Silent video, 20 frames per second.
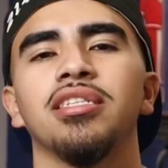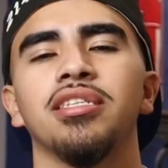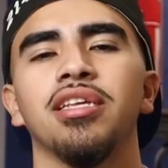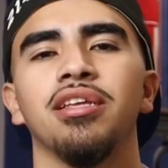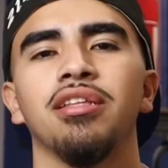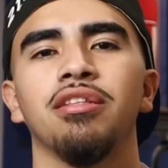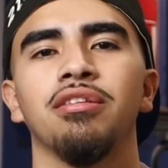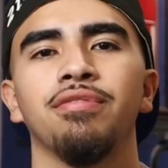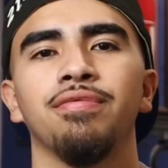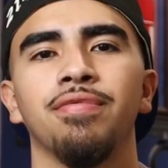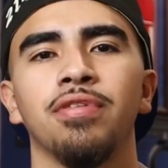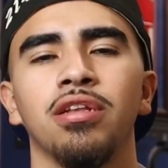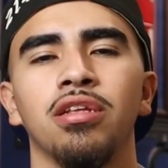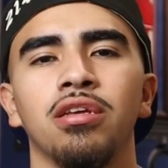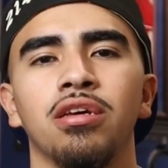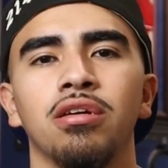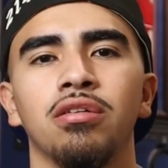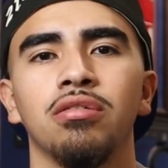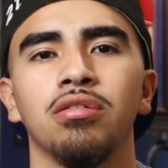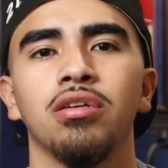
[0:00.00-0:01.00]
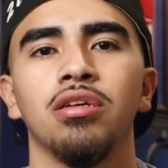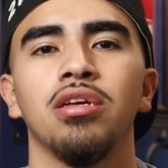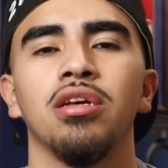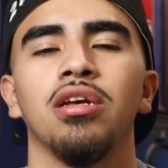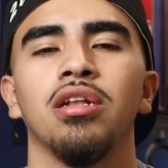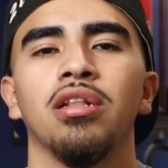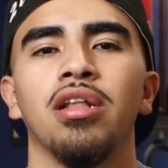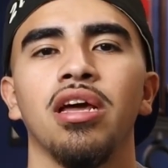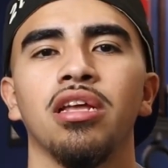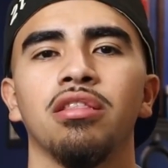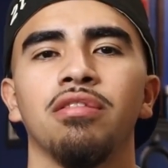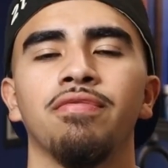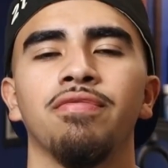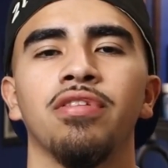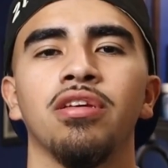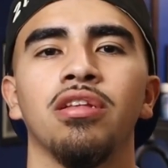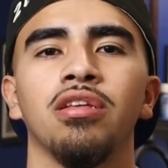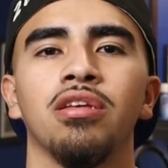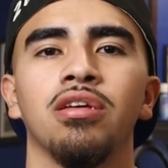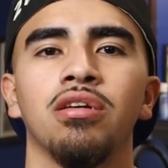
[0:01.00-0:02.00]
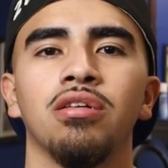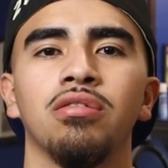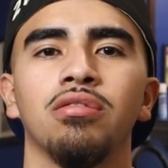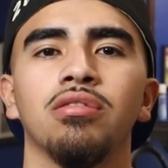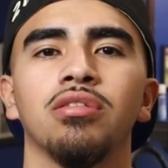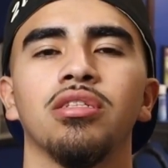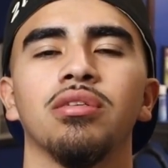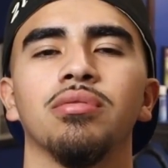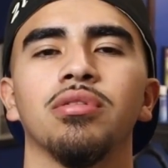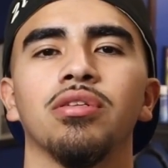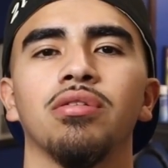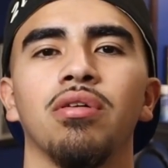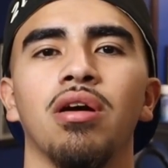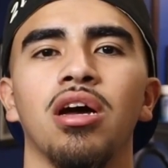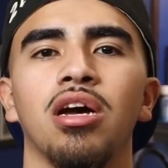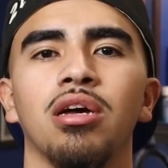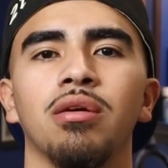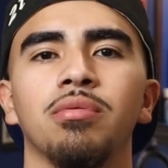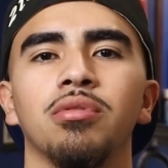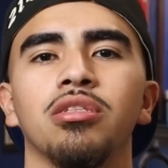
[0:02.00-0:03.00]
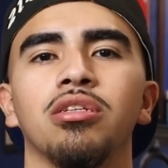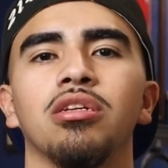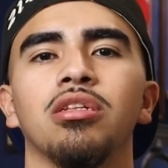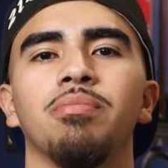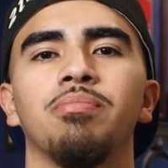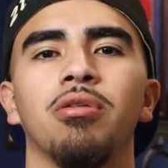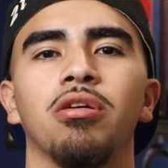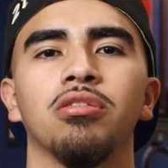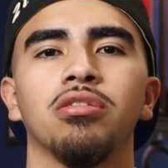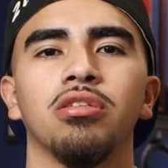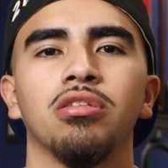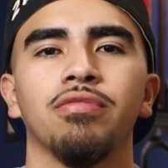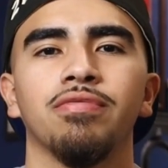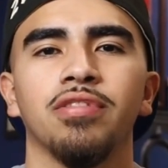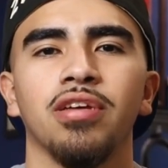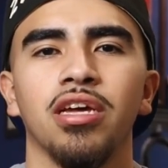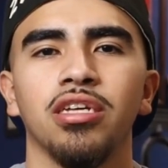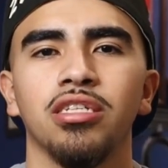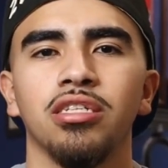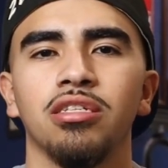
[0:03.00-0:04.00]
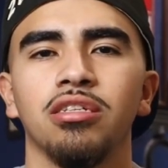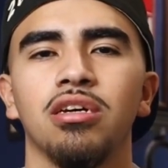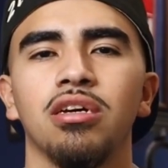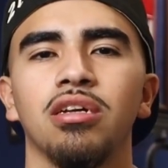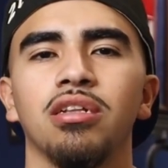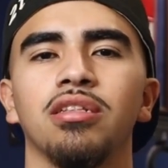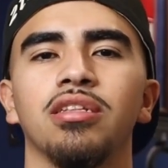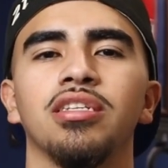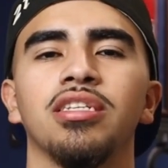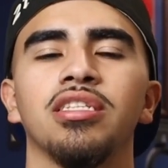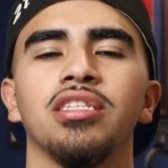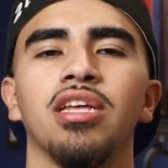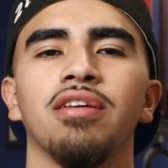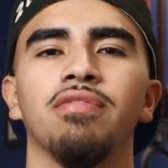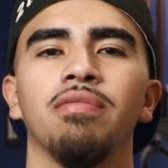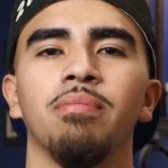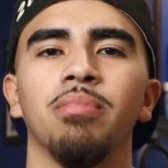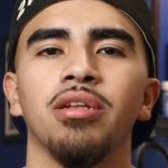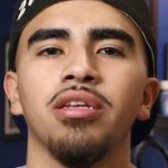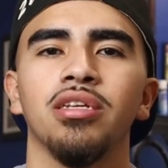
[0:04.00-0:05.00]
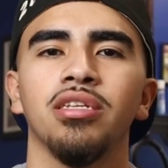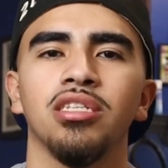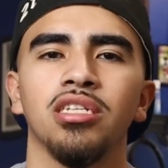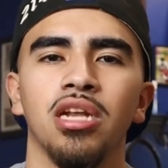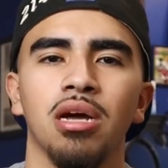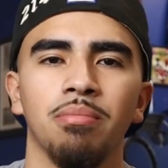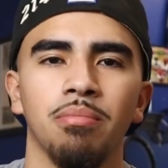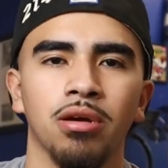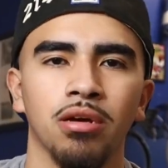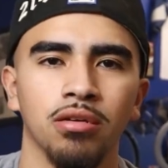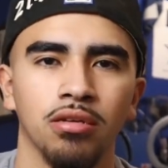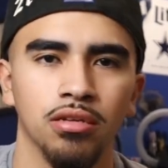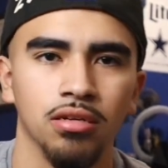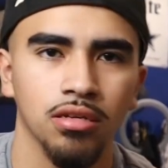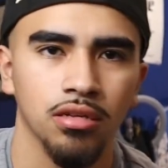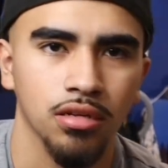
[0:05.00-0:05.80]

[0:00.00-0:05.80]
is the end of the video. Like the video, subscribe, turn the post notifications on. This is Devinsblendz and I'm out.